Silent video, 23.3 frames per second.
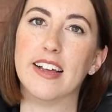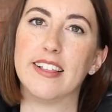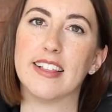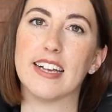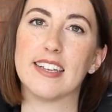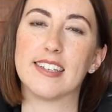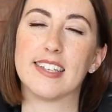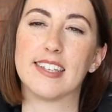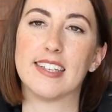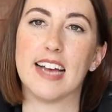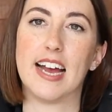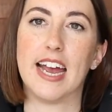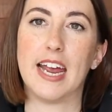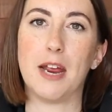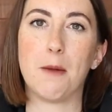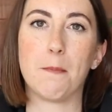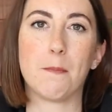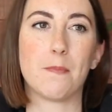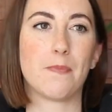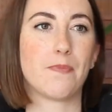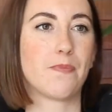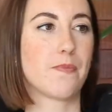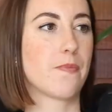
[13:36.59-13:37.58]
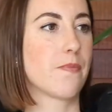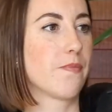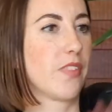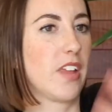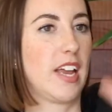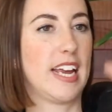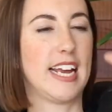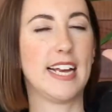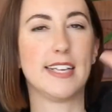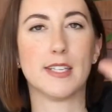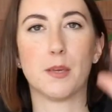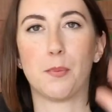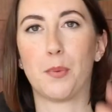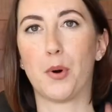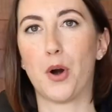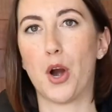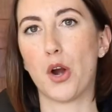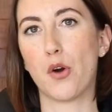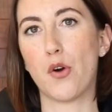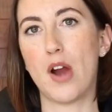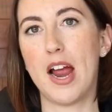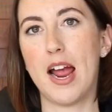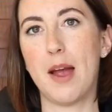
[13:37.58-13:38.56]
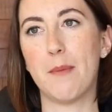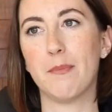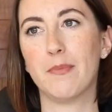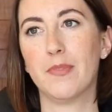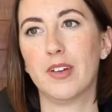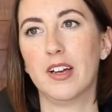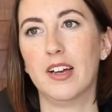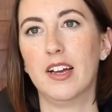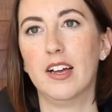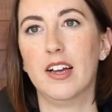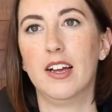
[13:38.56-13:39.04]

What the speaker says: that say, here's a program,